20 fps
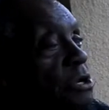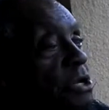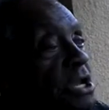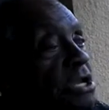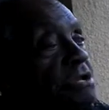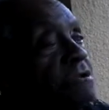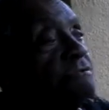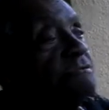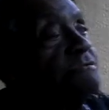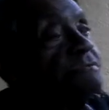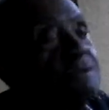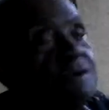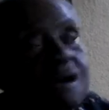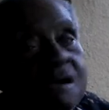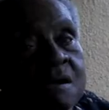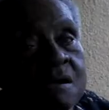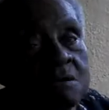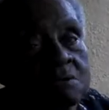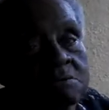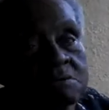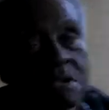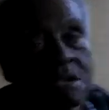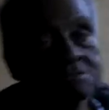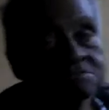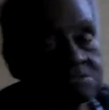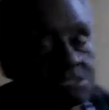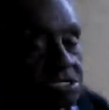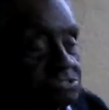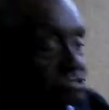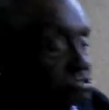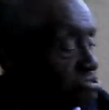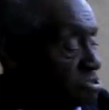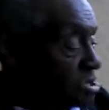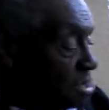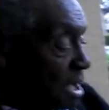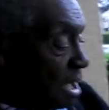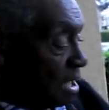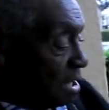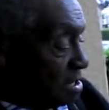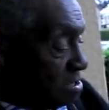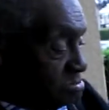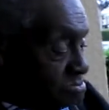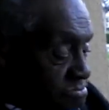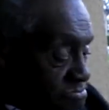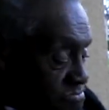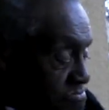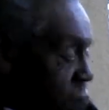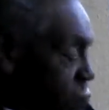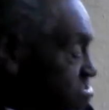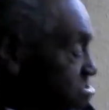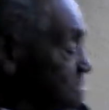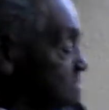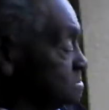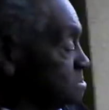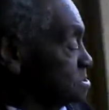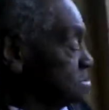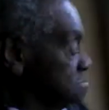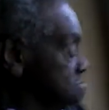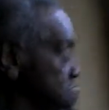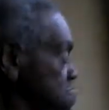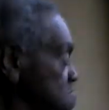leave. Oh, okay. Just look at it. Let me